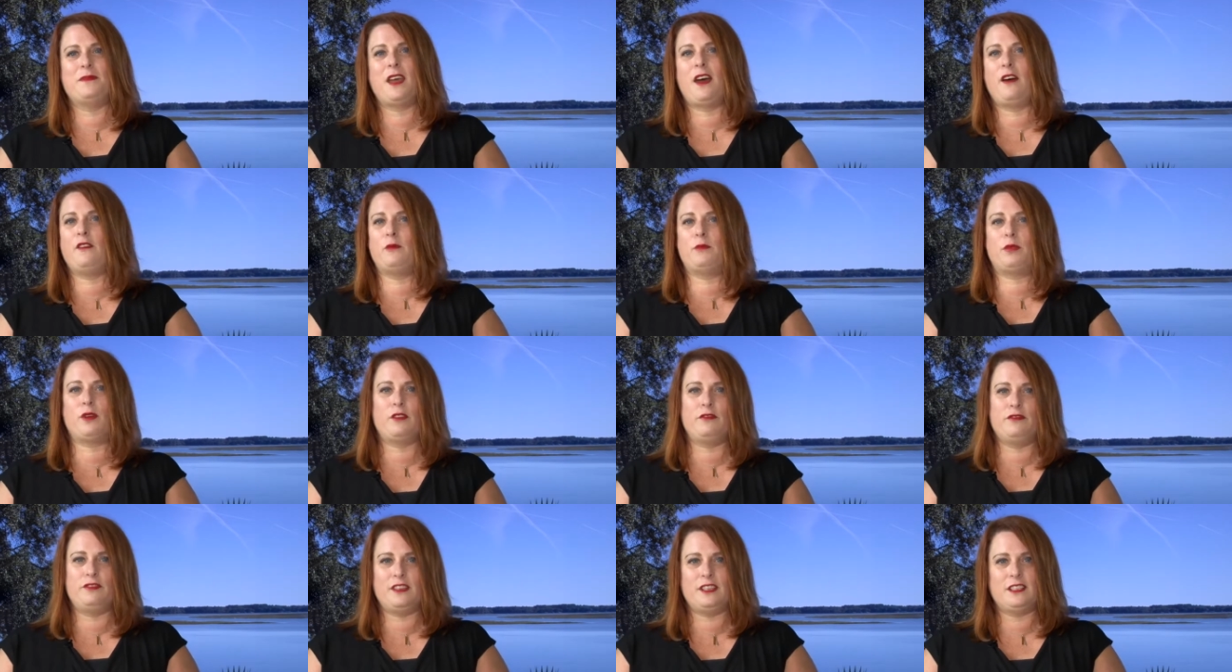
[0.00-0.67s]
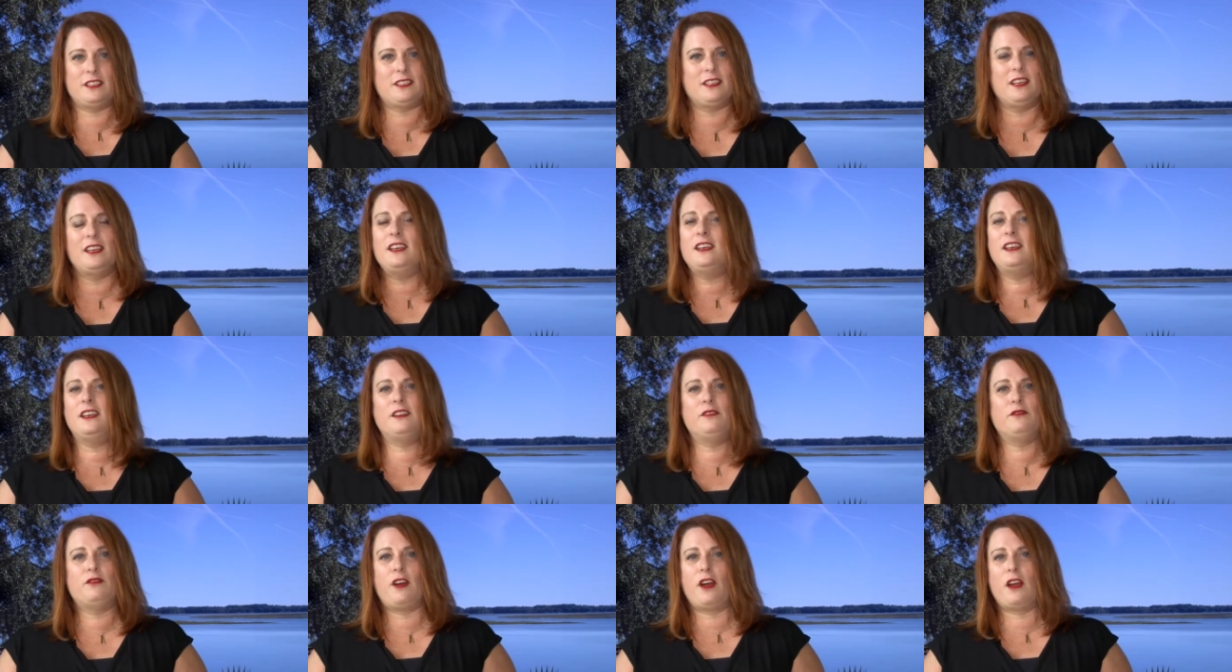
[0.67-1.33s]
have a perfect
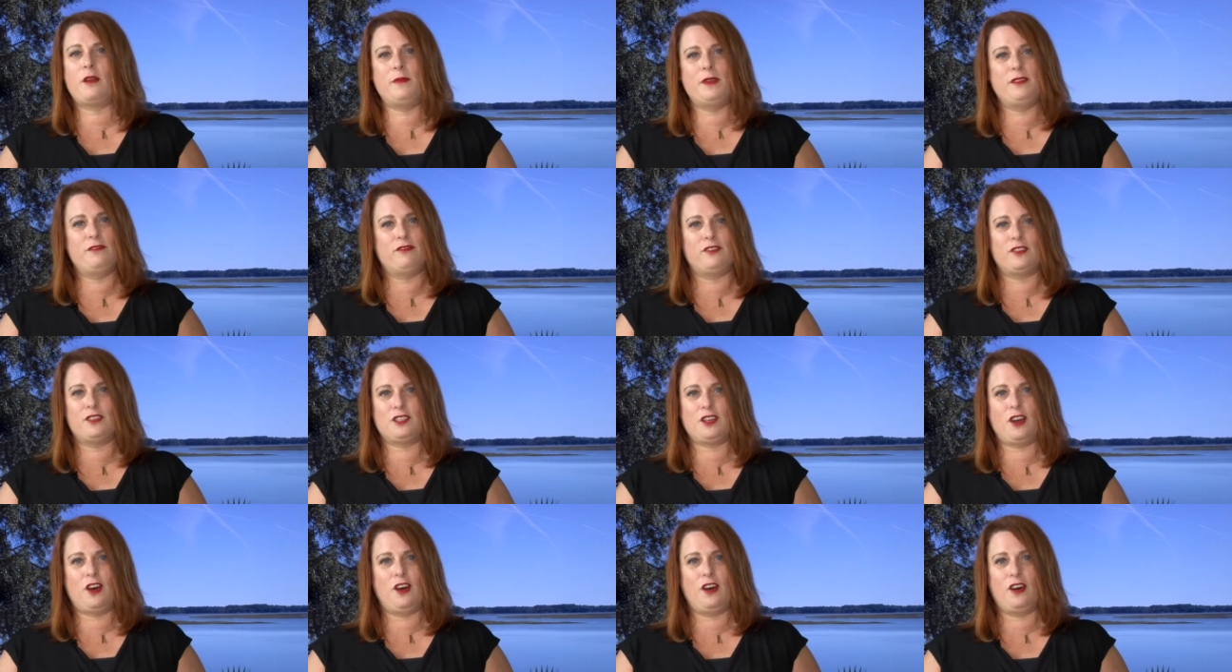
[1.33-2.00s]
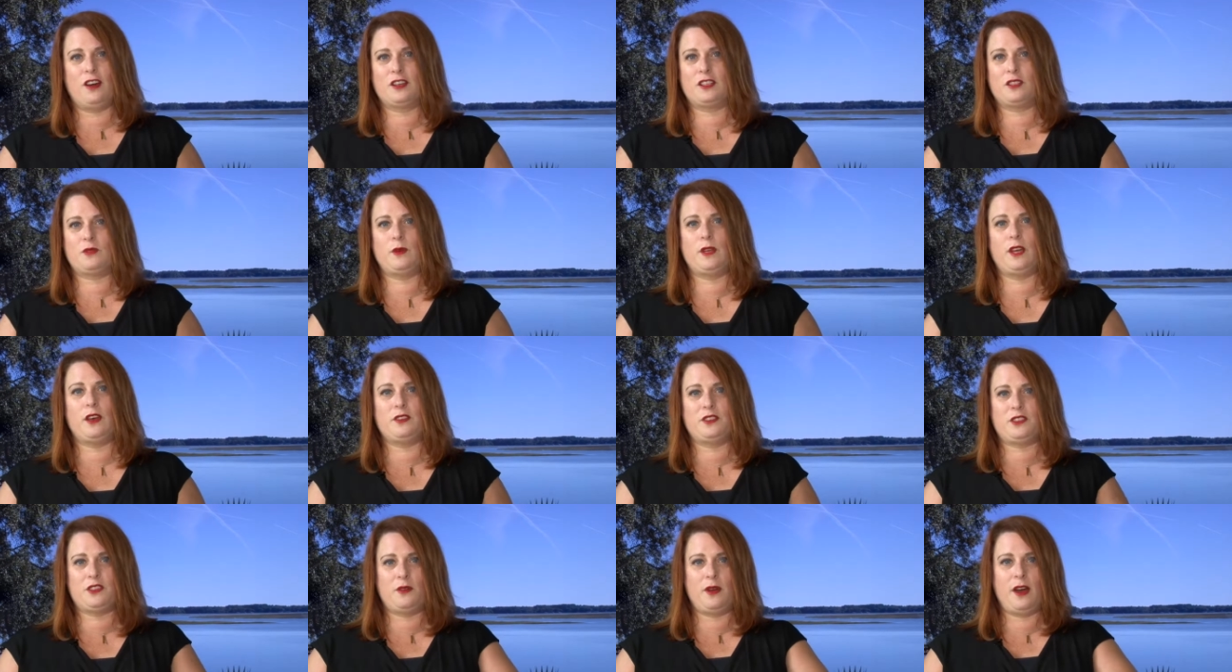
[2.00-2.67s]
environment for dogs we
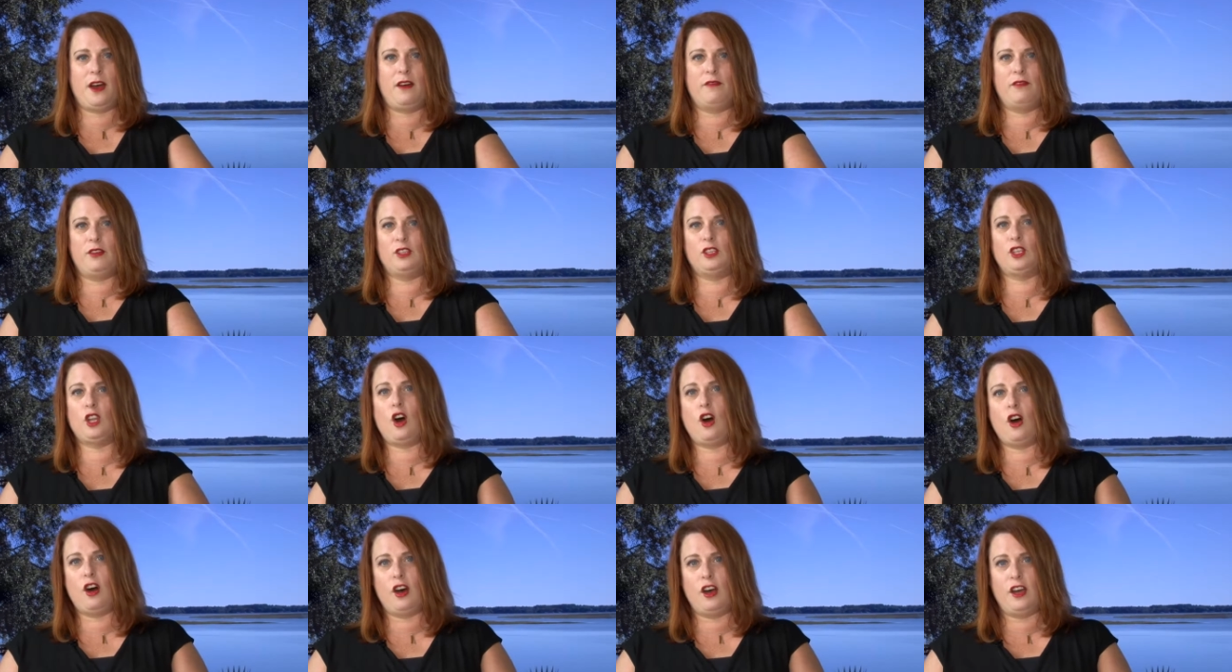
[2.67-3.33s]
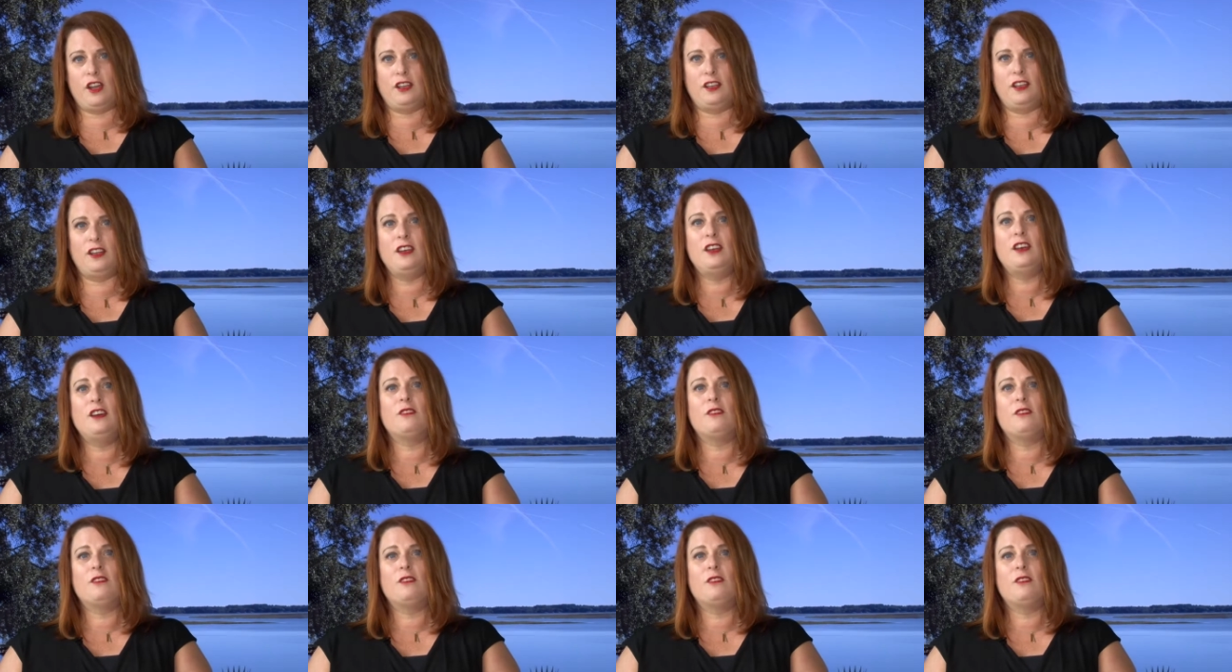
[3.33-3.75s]
also have a lawn